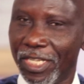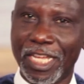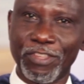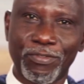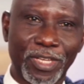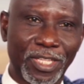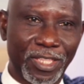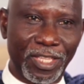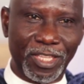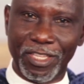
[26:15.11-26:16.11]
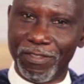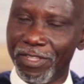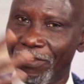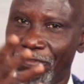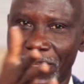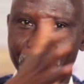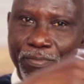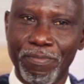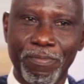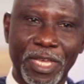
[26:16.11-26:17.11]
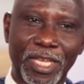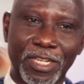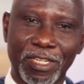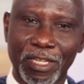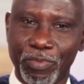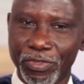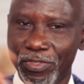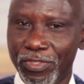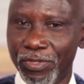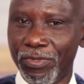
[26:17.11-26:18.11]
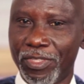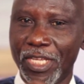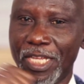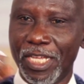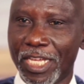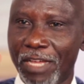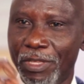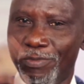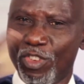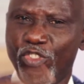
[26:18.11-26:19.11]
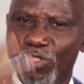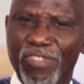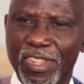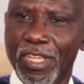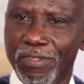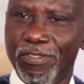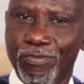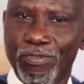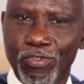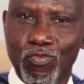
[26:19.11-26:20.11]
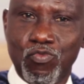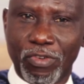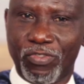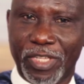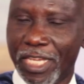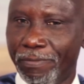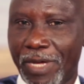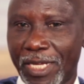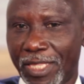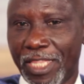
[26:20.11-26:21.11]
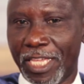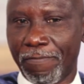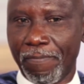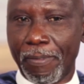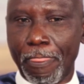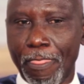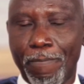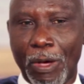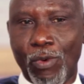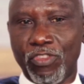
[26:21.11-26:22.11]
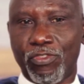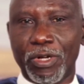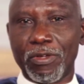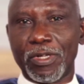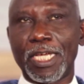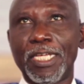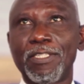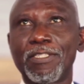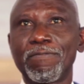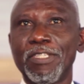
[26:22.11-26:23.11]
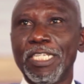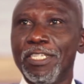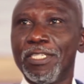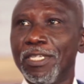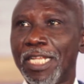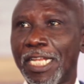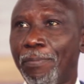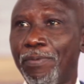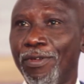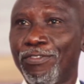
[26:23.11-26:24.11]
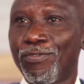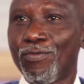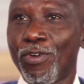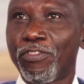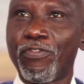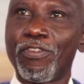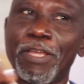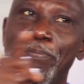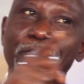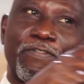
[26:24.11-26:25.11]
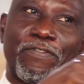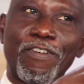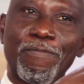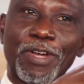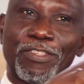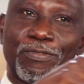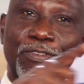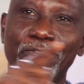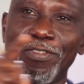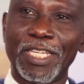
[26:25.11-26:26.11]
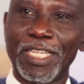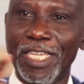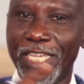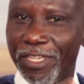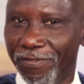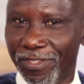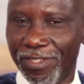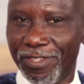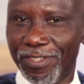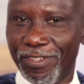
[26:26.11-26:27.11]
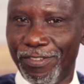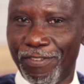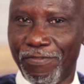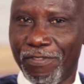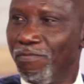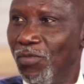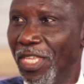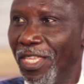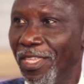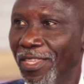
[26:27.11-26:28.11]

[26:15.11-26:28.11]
That's where for the men, the prostitutes come in, because you want to get back there. But once you recognize that applause was for the performance, was for the gift, not for me.